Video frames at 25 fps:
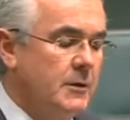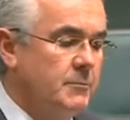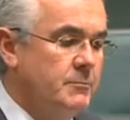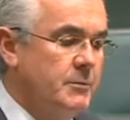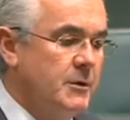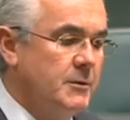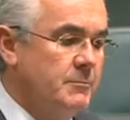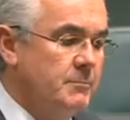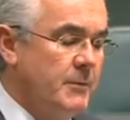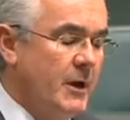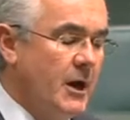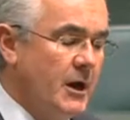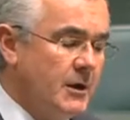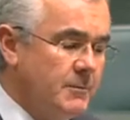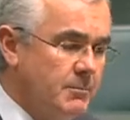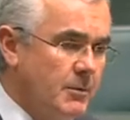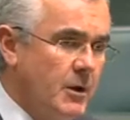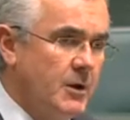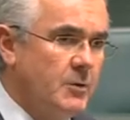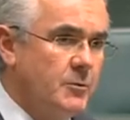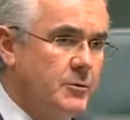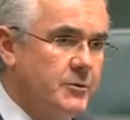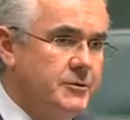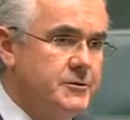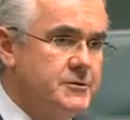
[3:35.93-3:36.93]
But mark
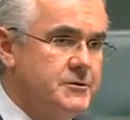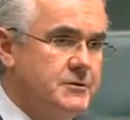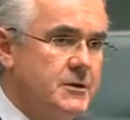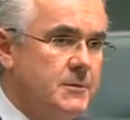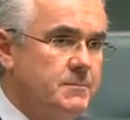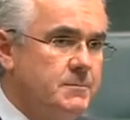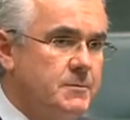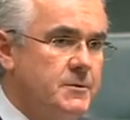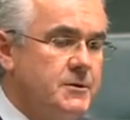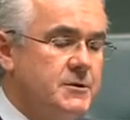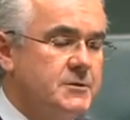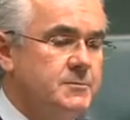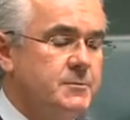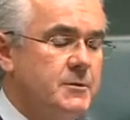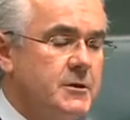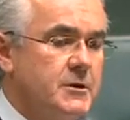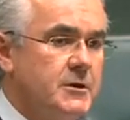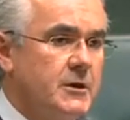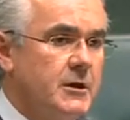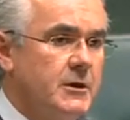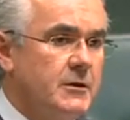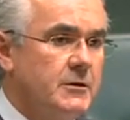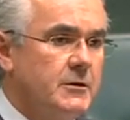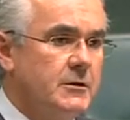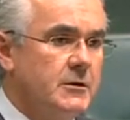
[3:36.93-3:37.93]
my words, Deputy
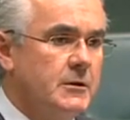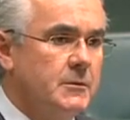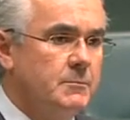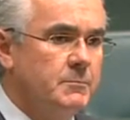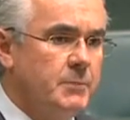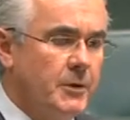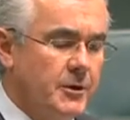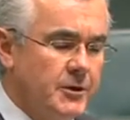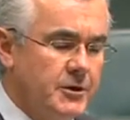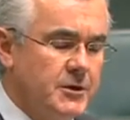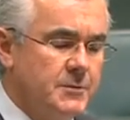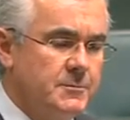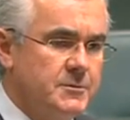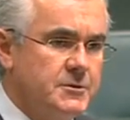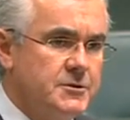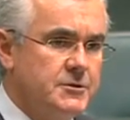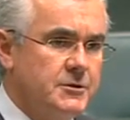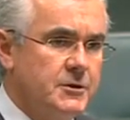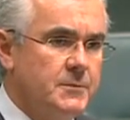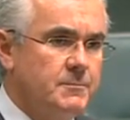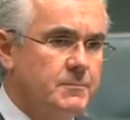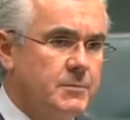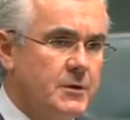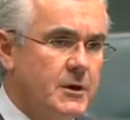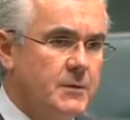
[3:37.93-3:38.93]
Speaker, poker
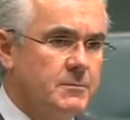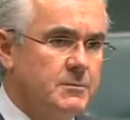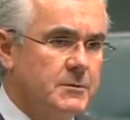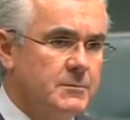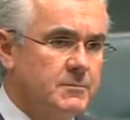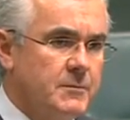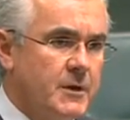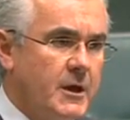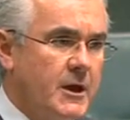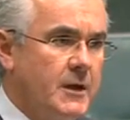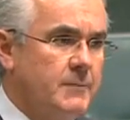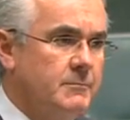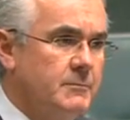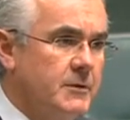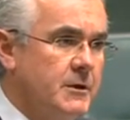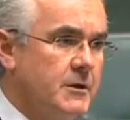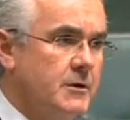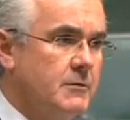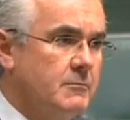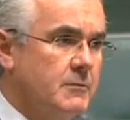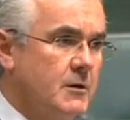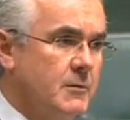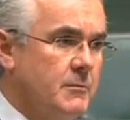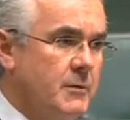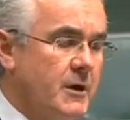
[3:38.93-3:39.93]
machine problem
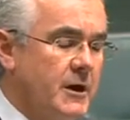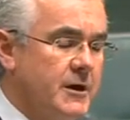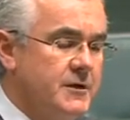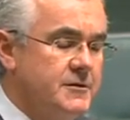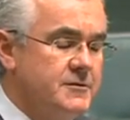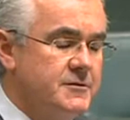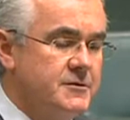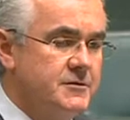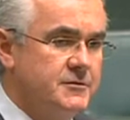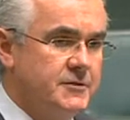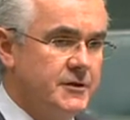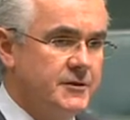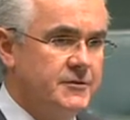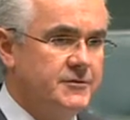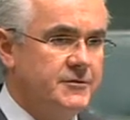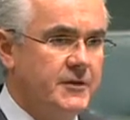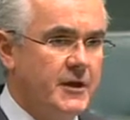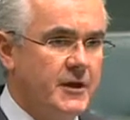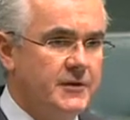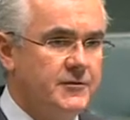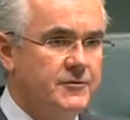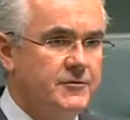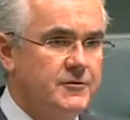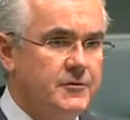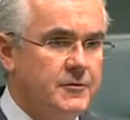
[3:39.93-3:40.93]
gambling remains just
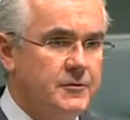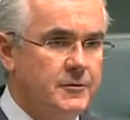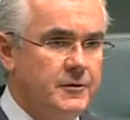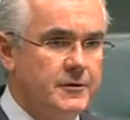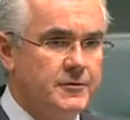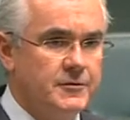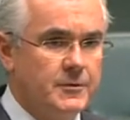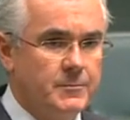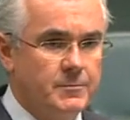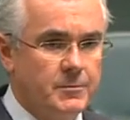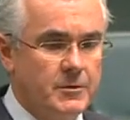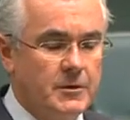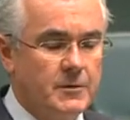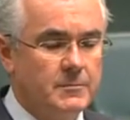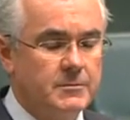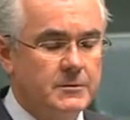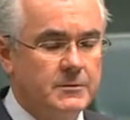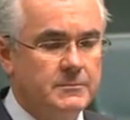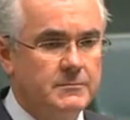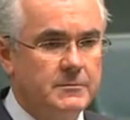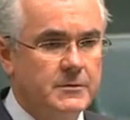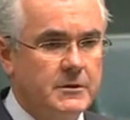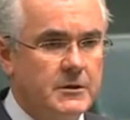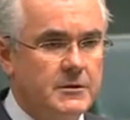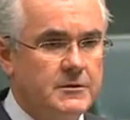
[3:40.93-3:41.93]
as serious a
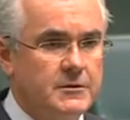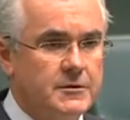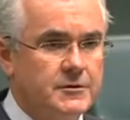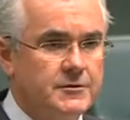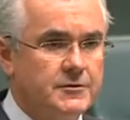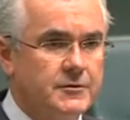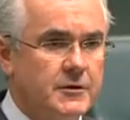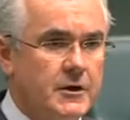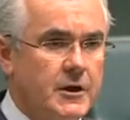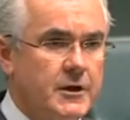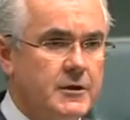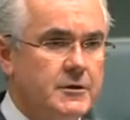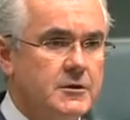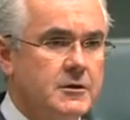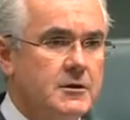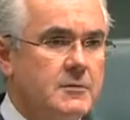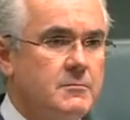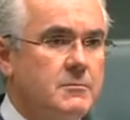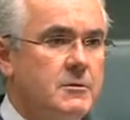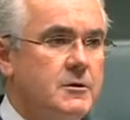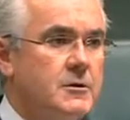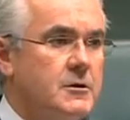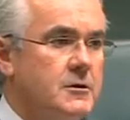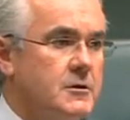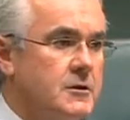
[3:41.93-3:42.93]
problem in the Australian
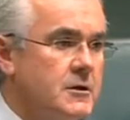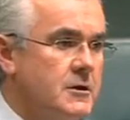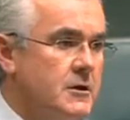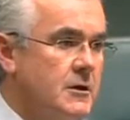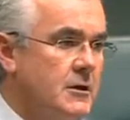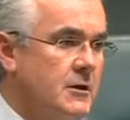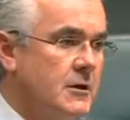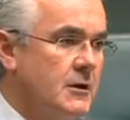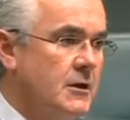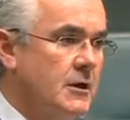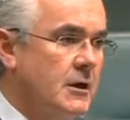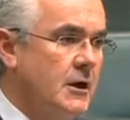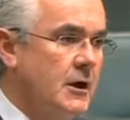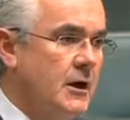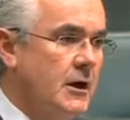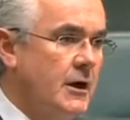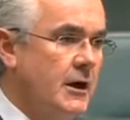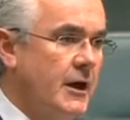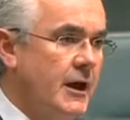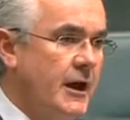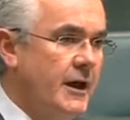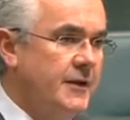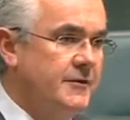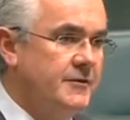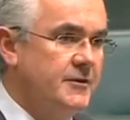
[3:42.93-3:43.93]
community
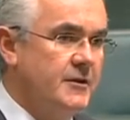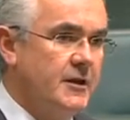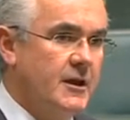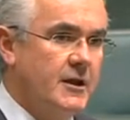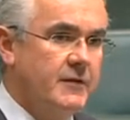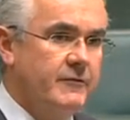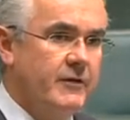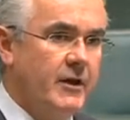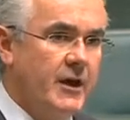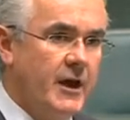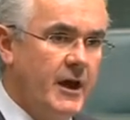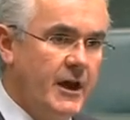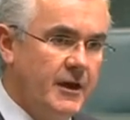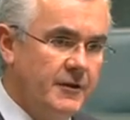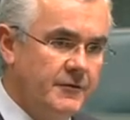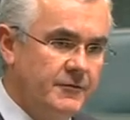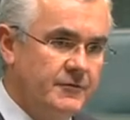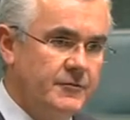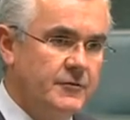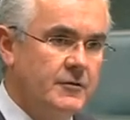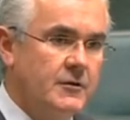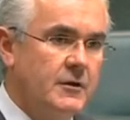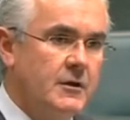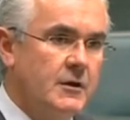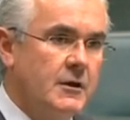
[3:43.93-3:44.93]
as it ever
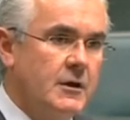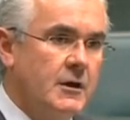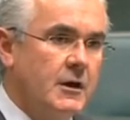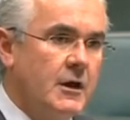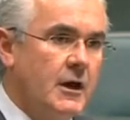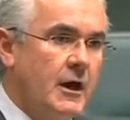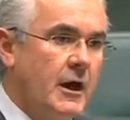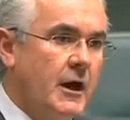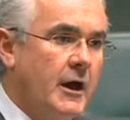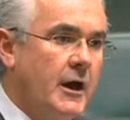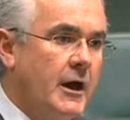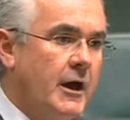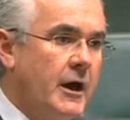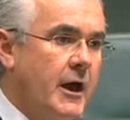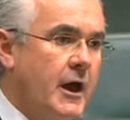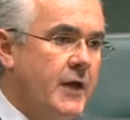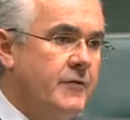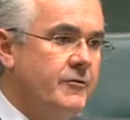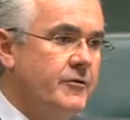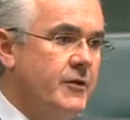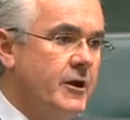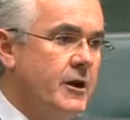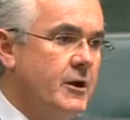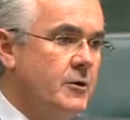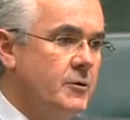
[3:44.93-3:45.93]
has,
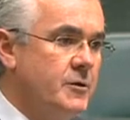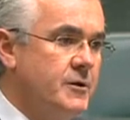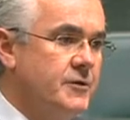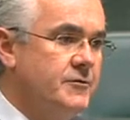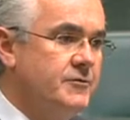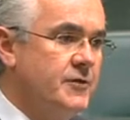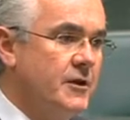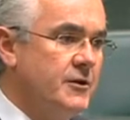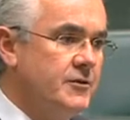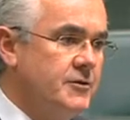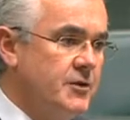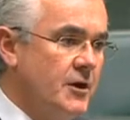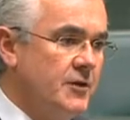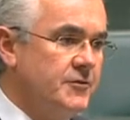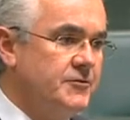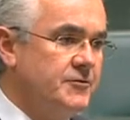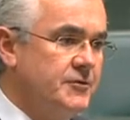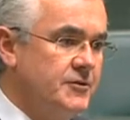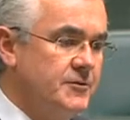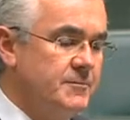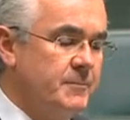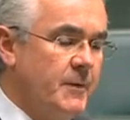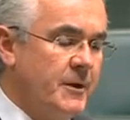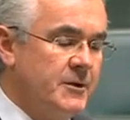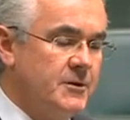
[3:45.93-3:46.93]
and there is just
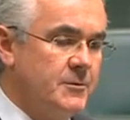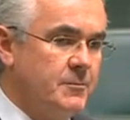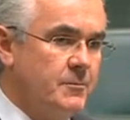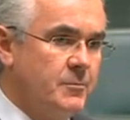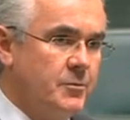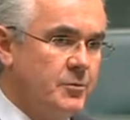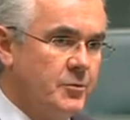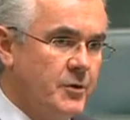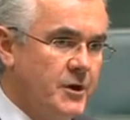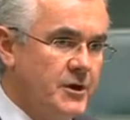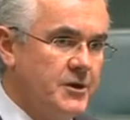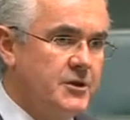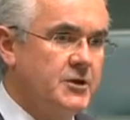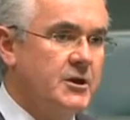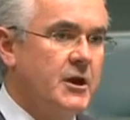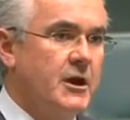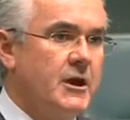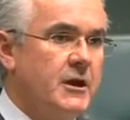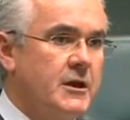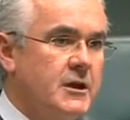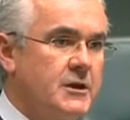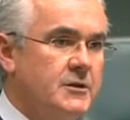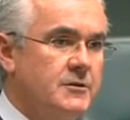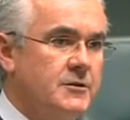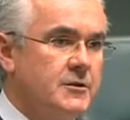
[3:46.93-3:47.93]
as much
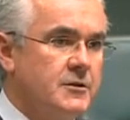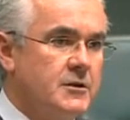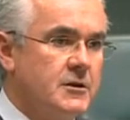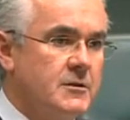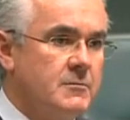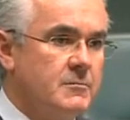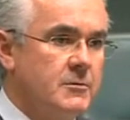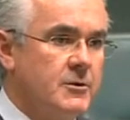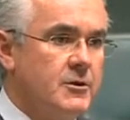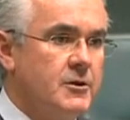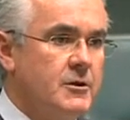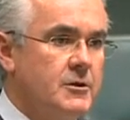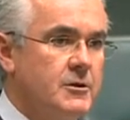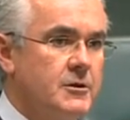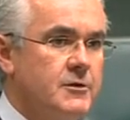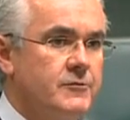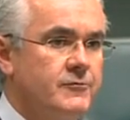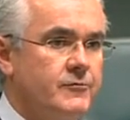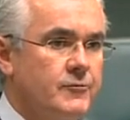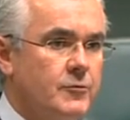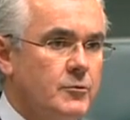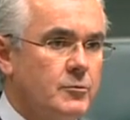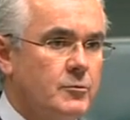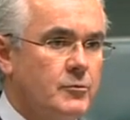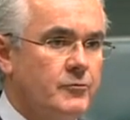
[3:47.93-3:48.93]
pressure in the community
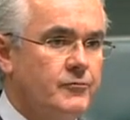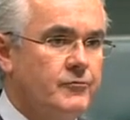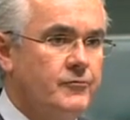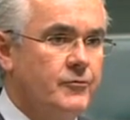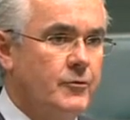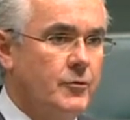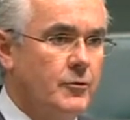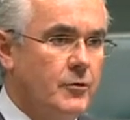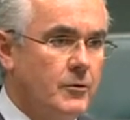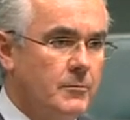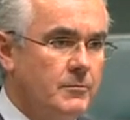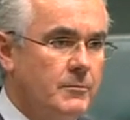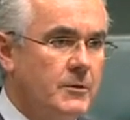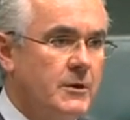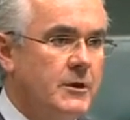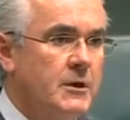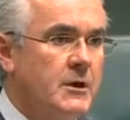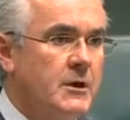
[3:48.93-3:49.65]
for reform,